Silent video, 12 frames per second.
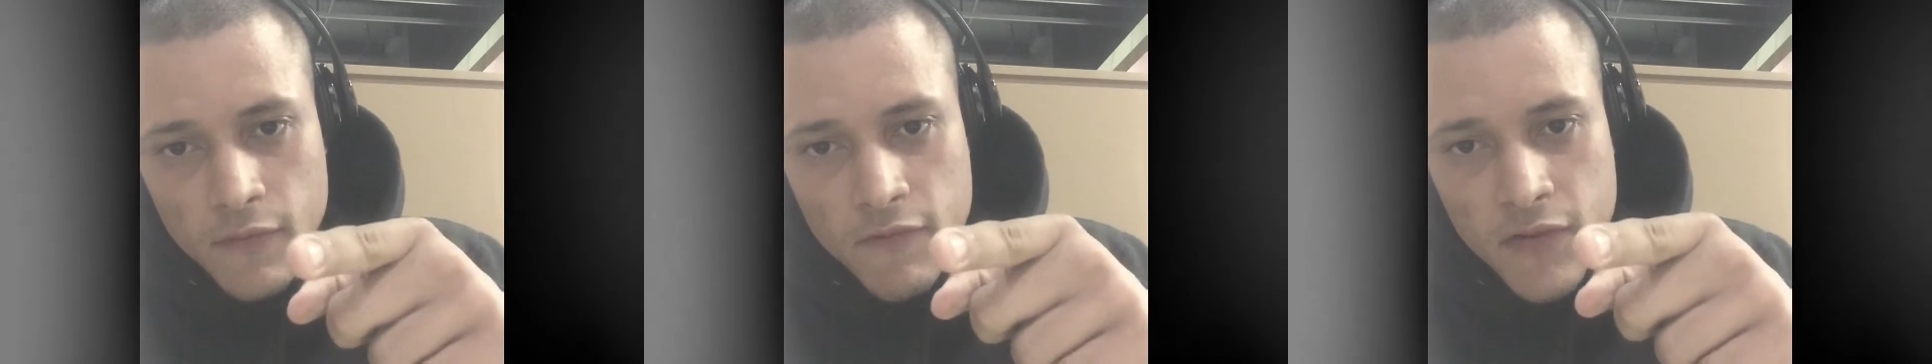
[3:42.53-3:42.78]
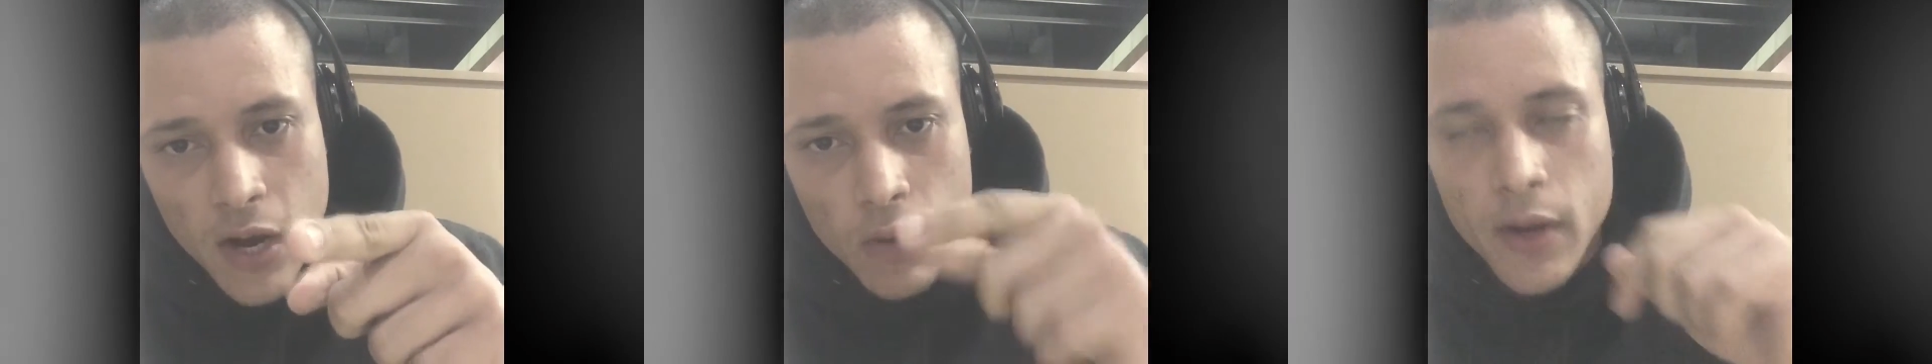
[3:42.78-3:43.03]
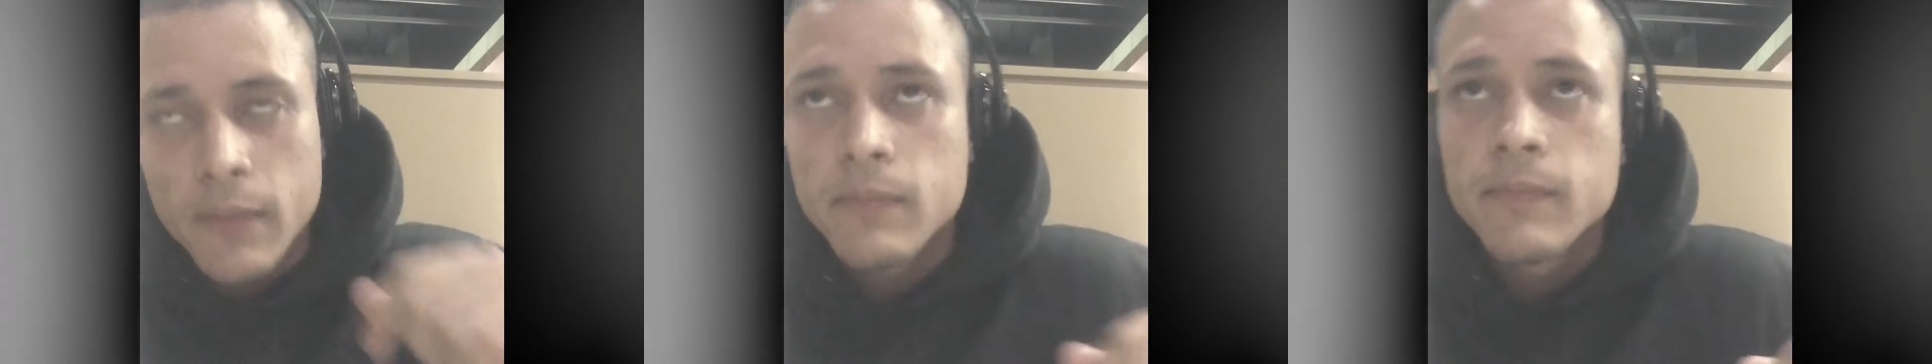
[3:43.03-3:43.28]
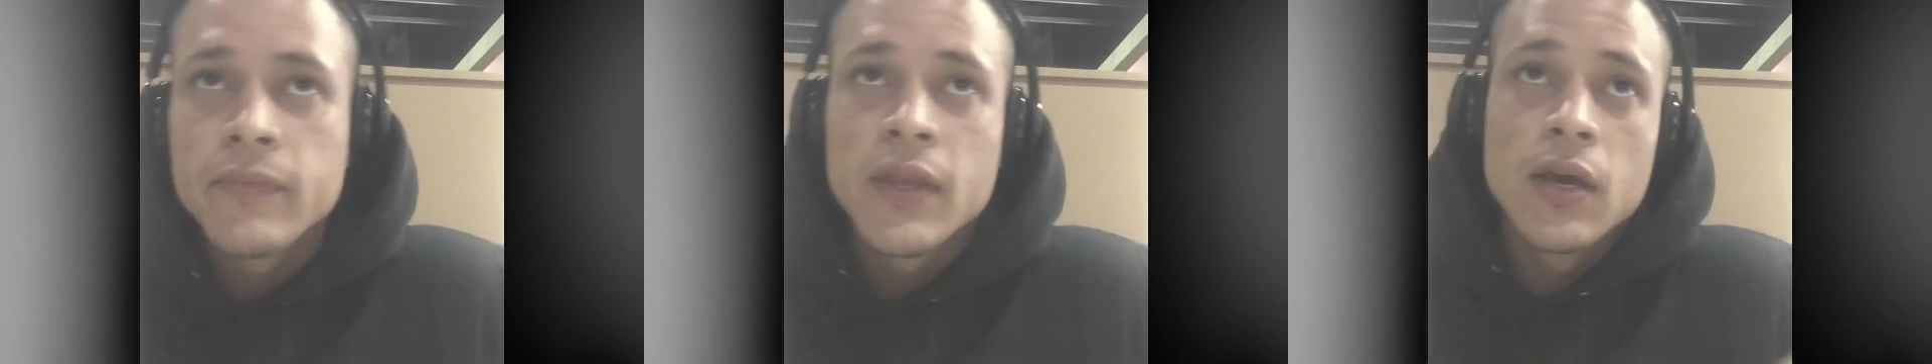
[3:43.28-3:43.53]
Follow him.
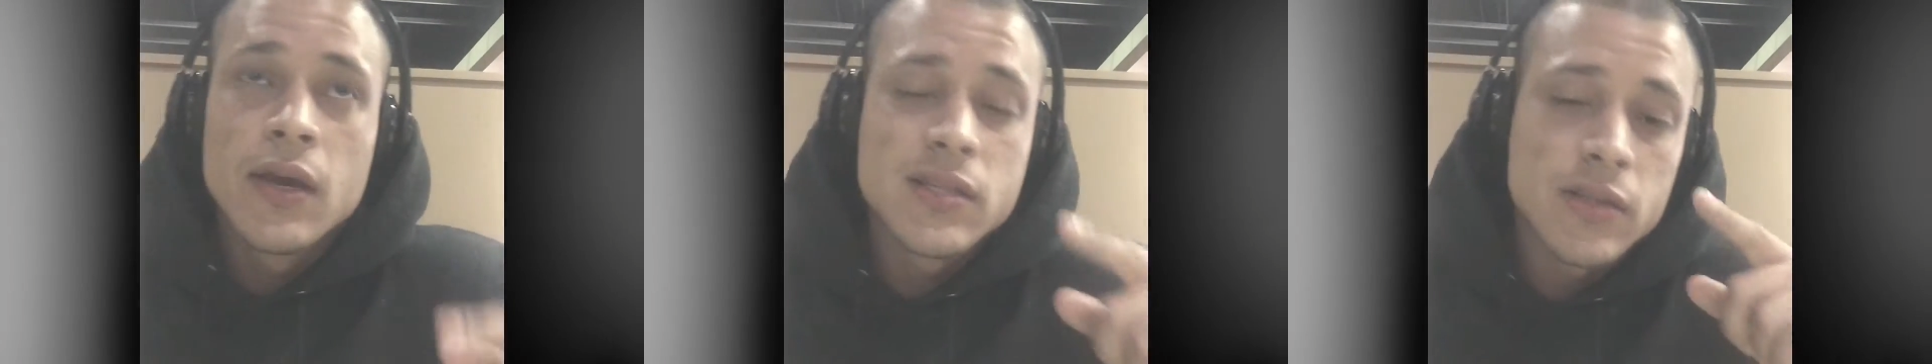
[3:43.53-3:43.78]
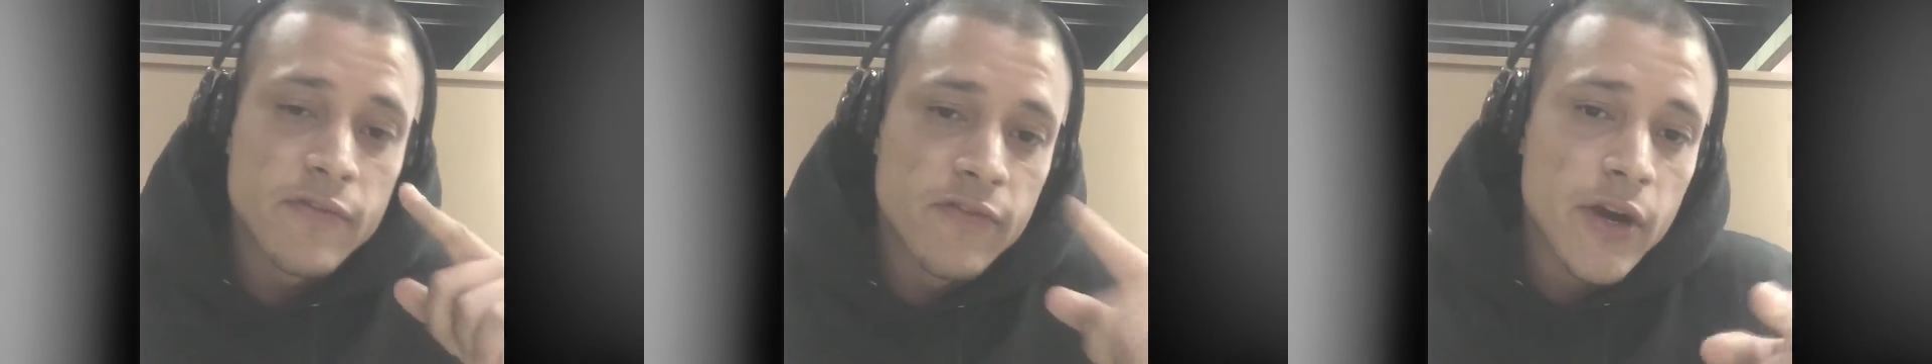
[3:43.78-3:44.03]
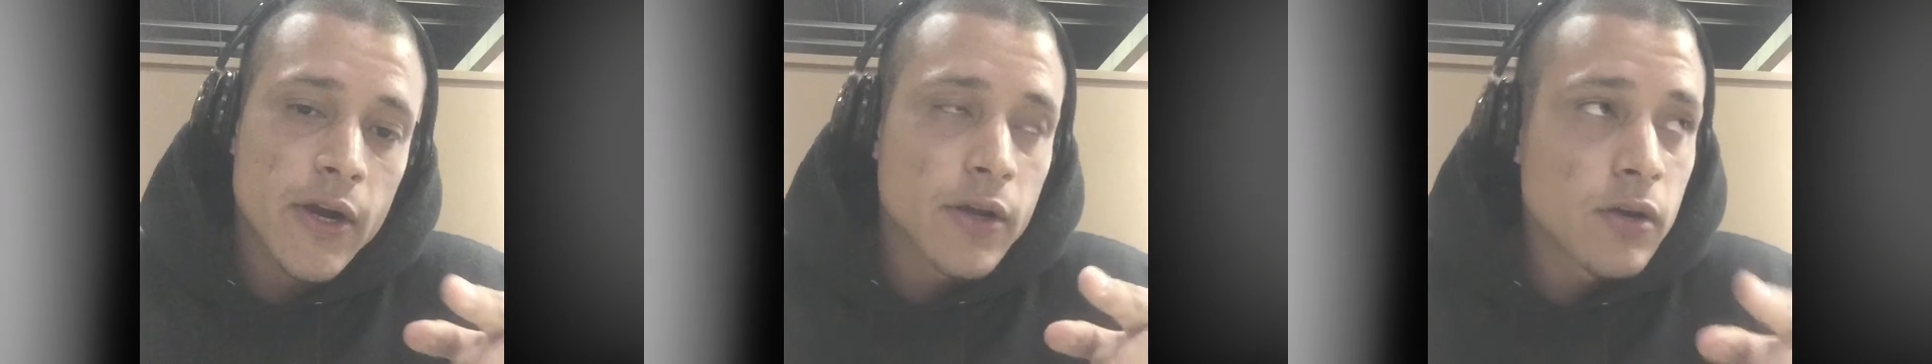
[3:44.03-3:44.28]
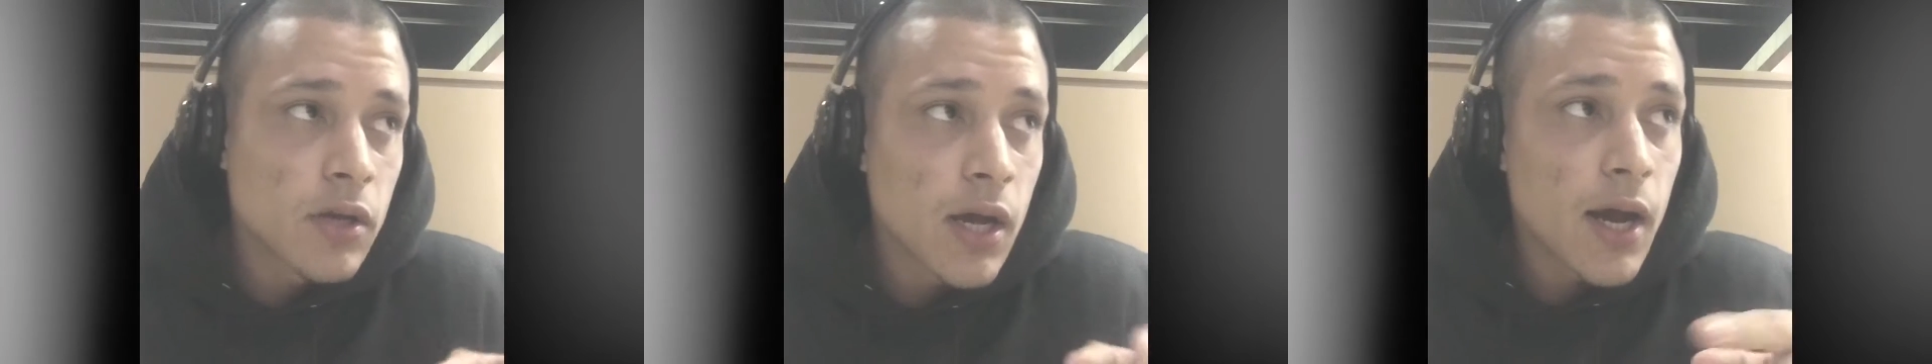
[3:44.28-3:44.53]
He's a very
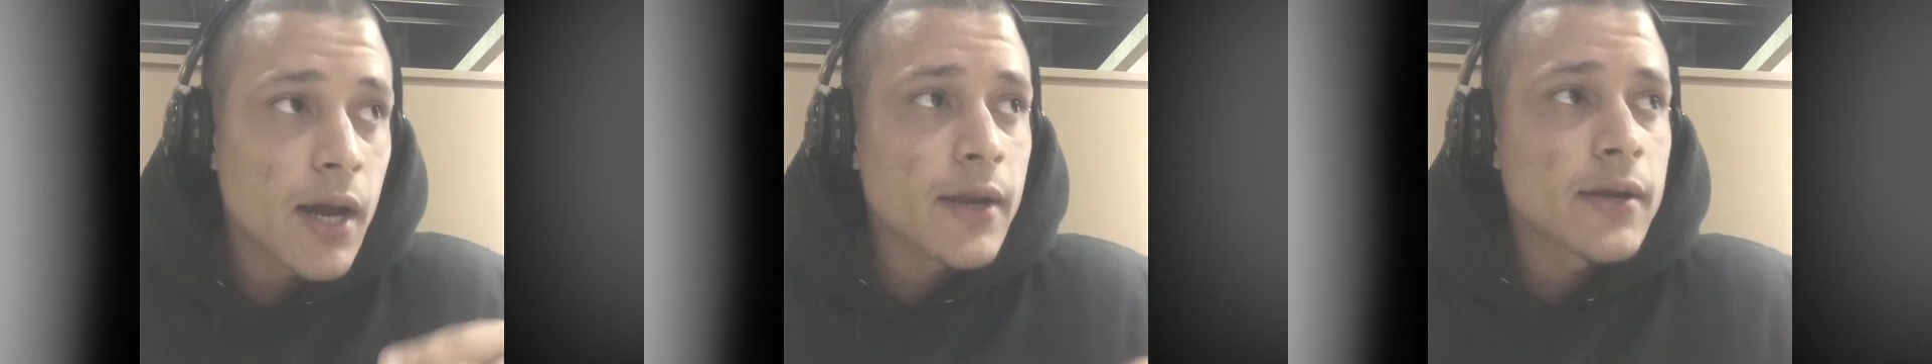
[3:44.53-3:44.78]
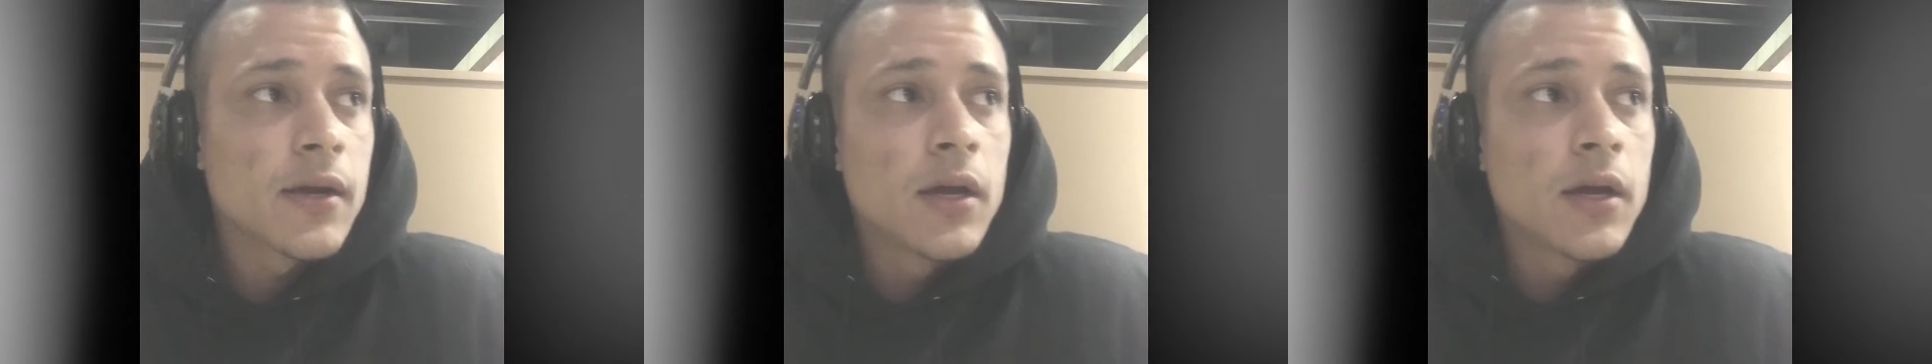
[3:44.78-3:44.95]
good guy.